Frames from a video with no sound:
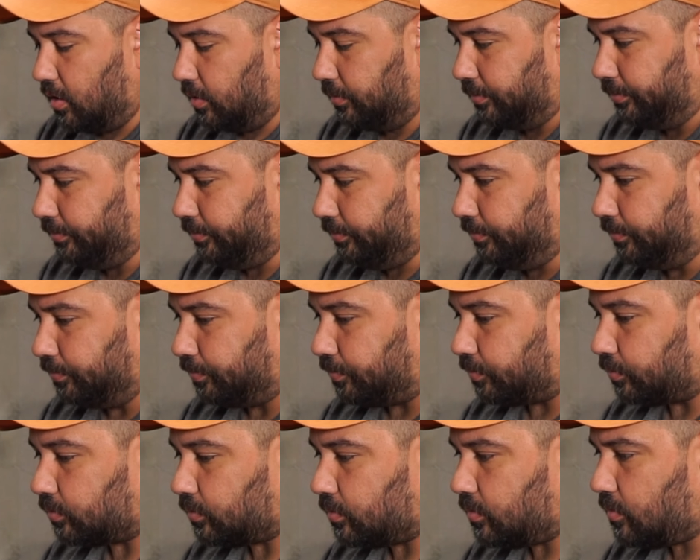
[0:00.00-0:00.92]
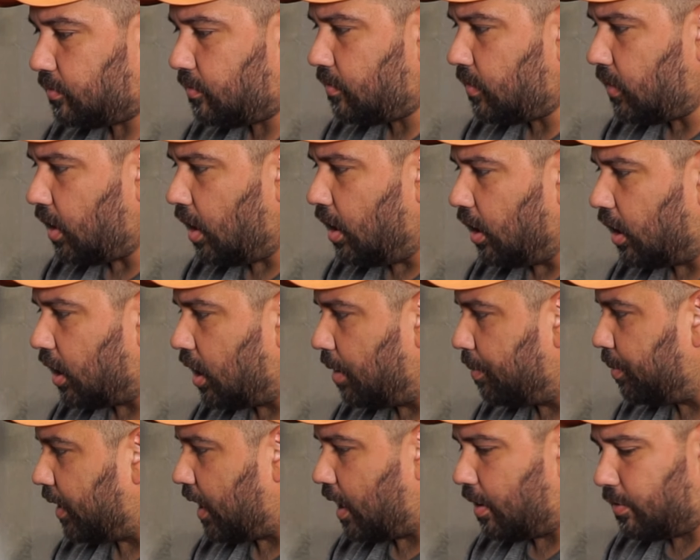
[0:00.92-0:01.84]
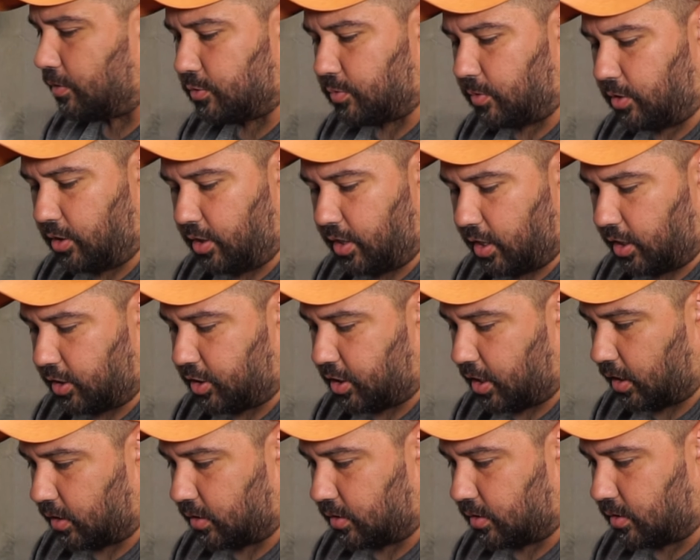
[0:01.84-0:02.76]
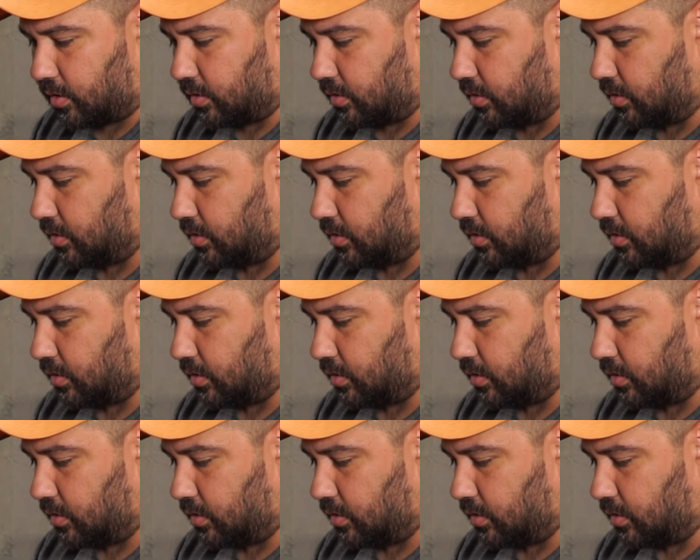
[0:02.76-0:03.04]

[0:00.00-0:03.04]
a couple hours when you get a chance.